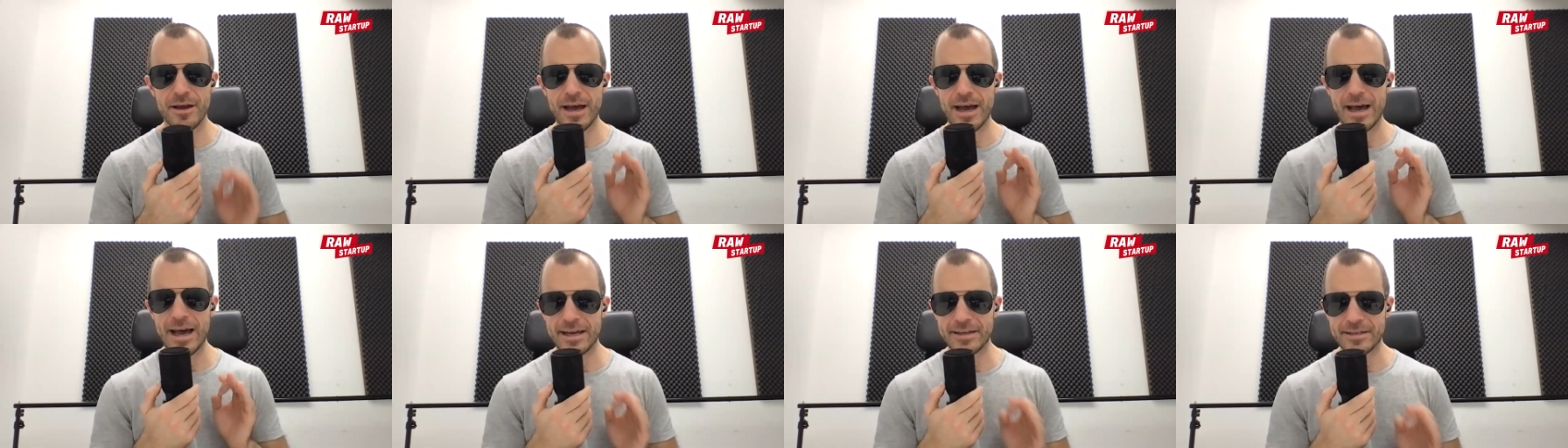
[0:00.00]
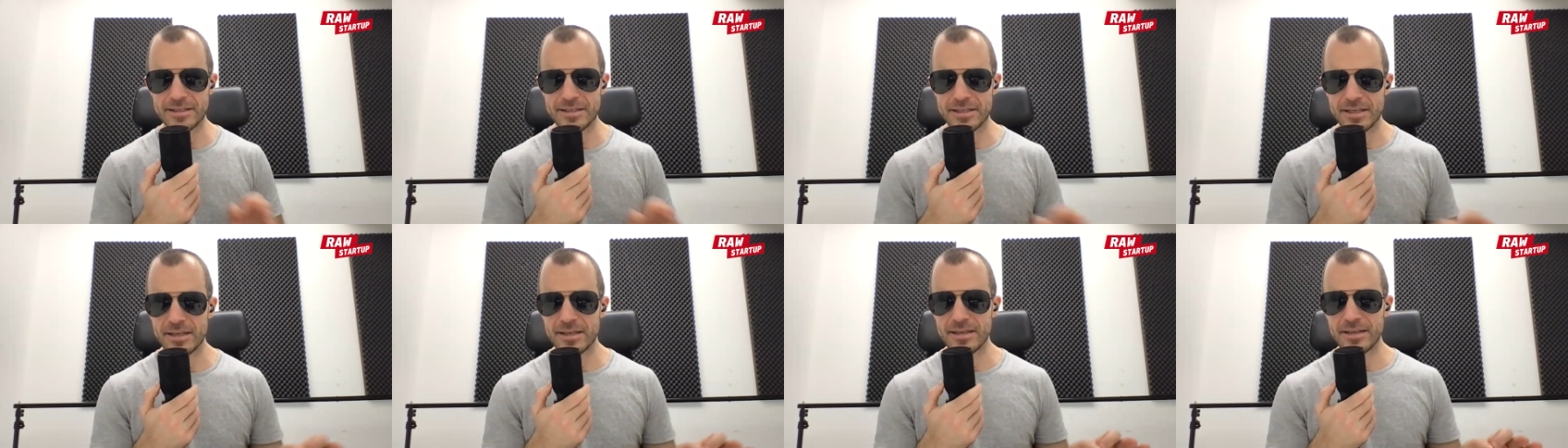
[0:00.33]

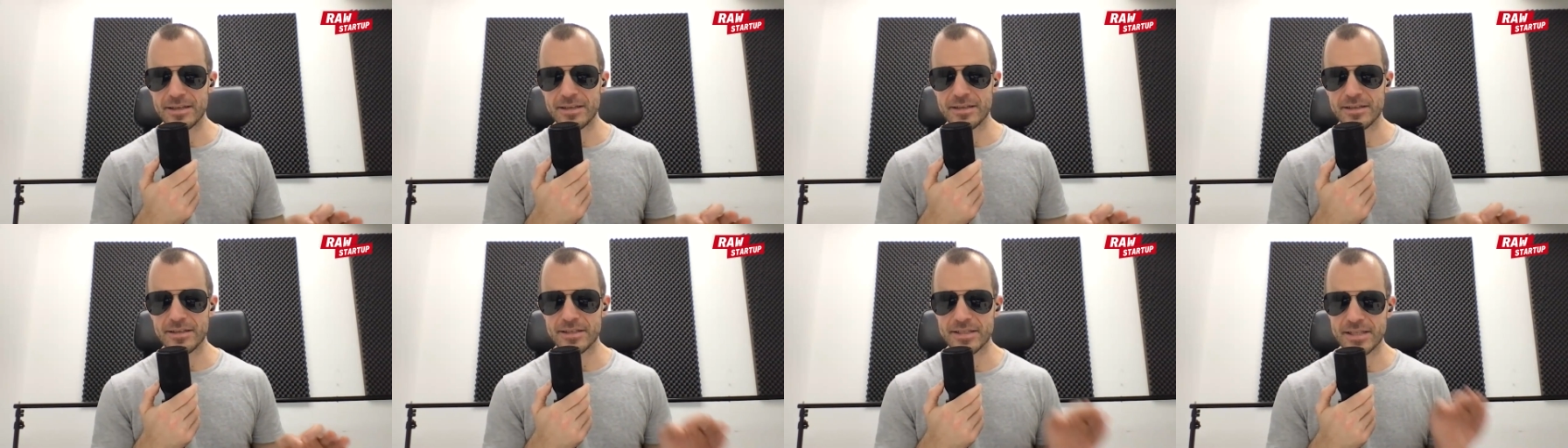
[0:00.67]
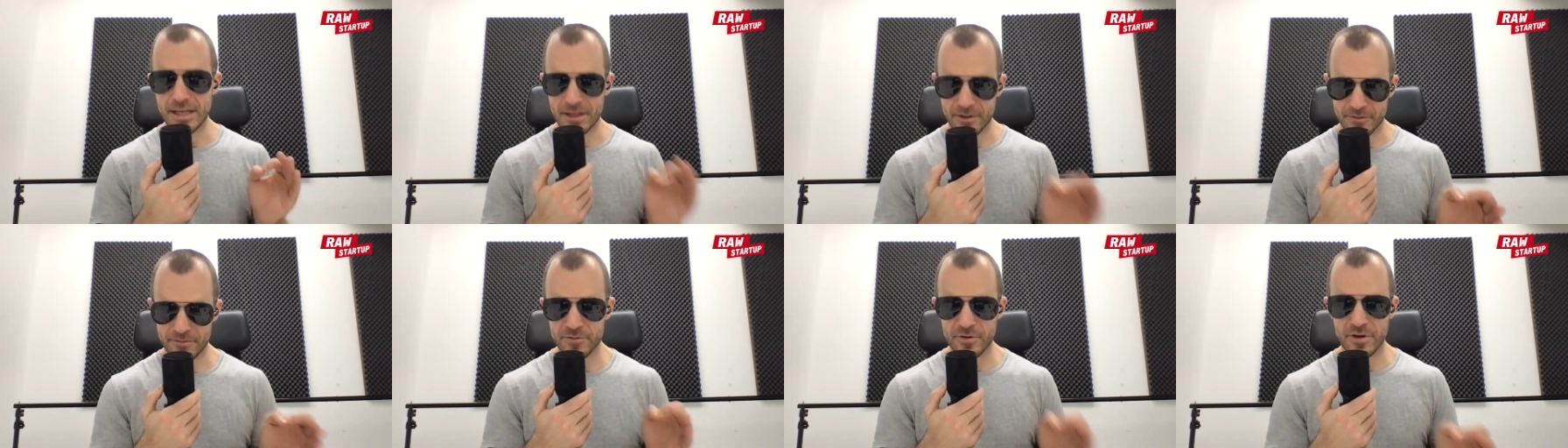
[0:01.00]
at
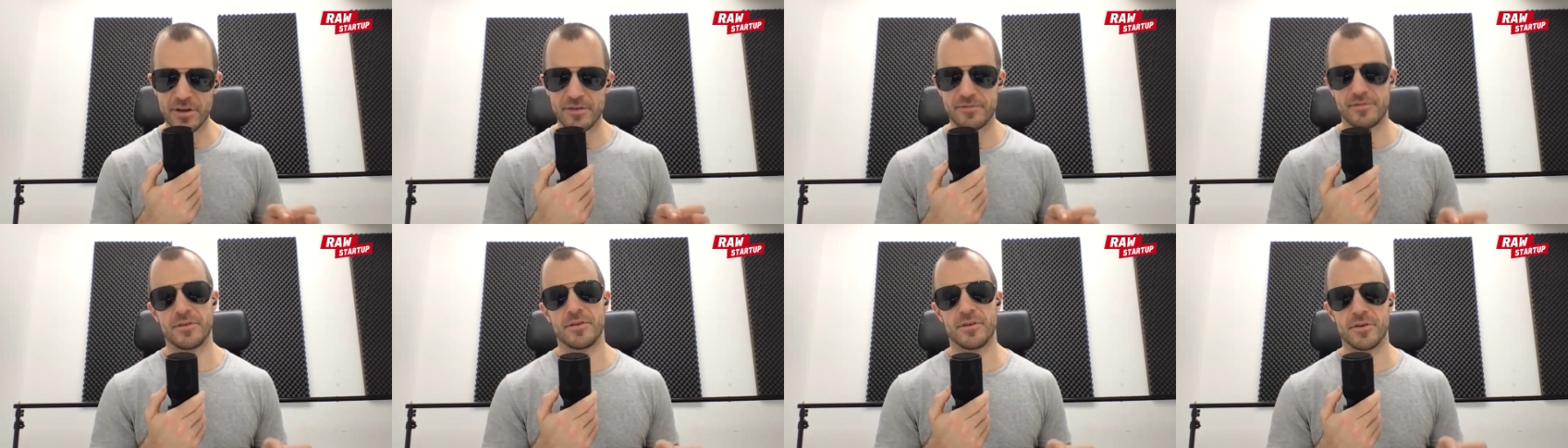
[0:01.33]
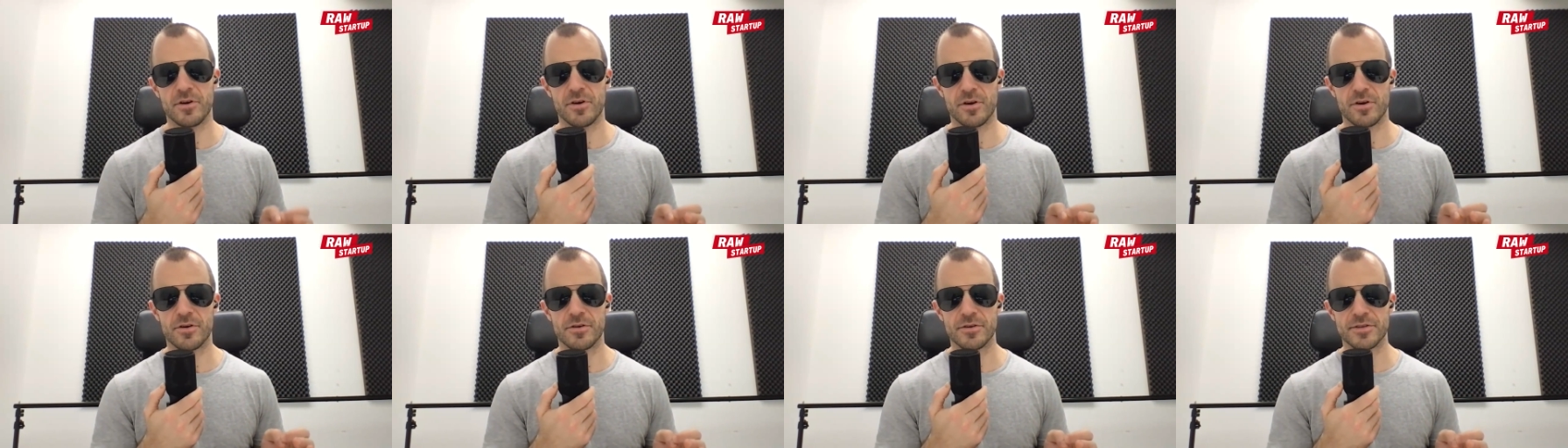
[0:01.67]
self-driving
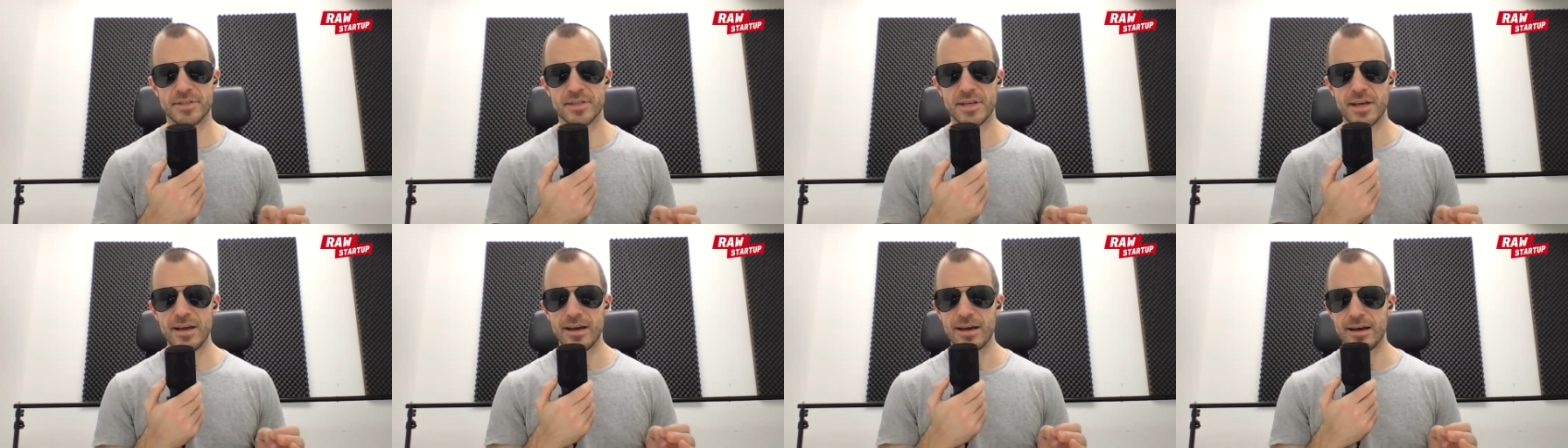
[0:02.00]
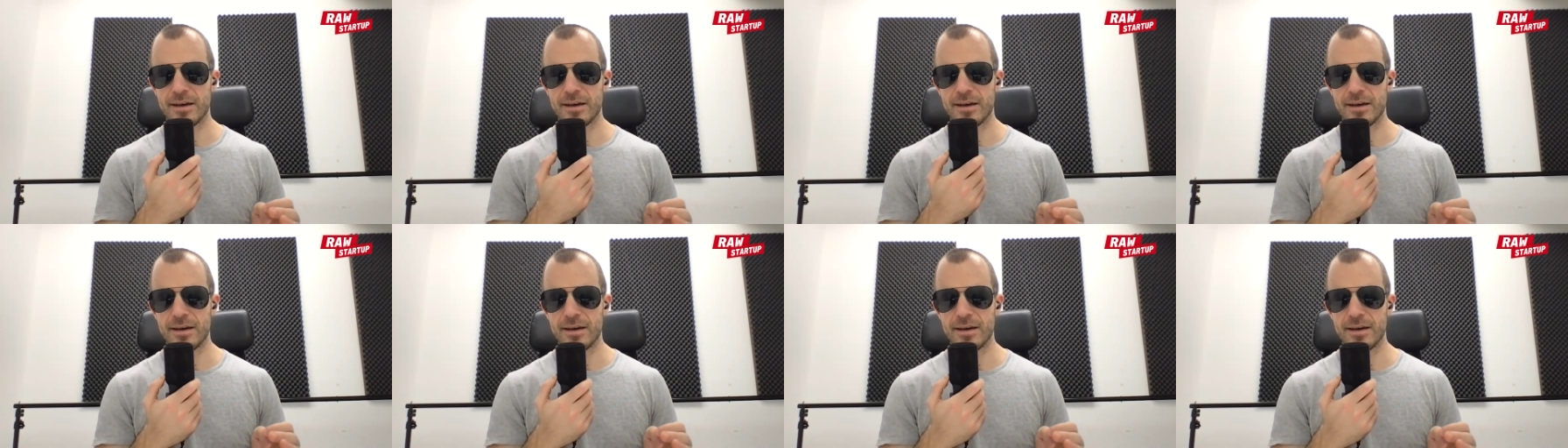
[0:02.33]
cars.